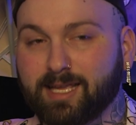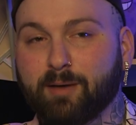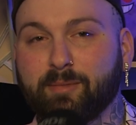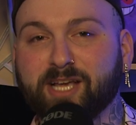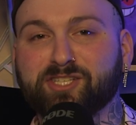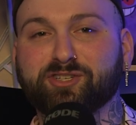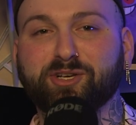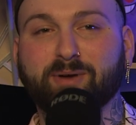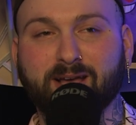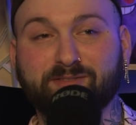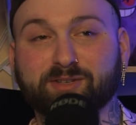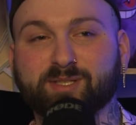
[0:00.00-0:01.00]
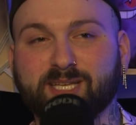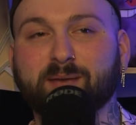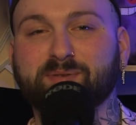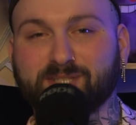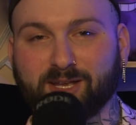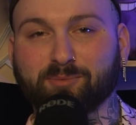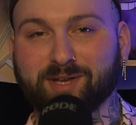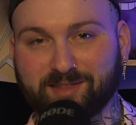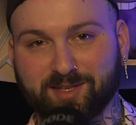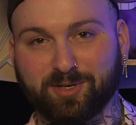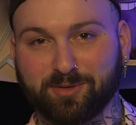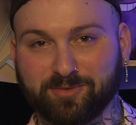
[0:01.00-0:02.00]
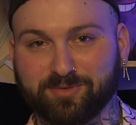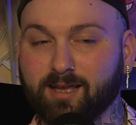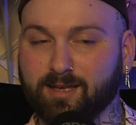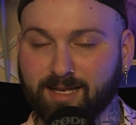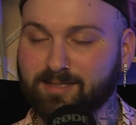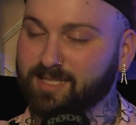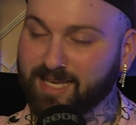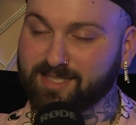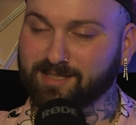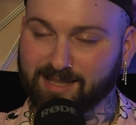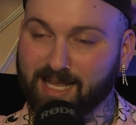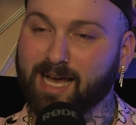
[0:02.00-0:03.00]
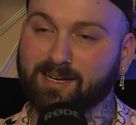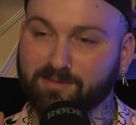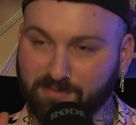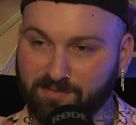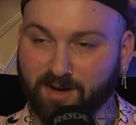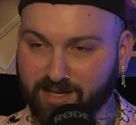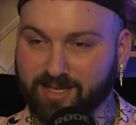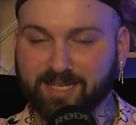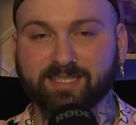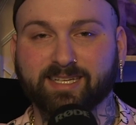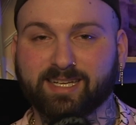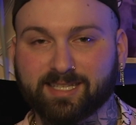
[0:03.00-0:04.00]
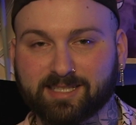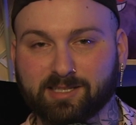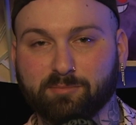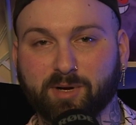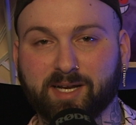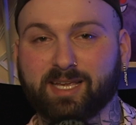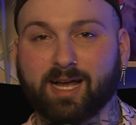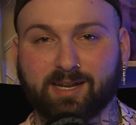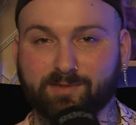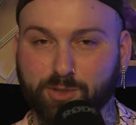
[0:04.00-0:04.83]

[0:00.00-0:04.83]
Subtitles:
Yeah, make sure you have your stepson with you. It takes a lot of fucking to get somebody out of a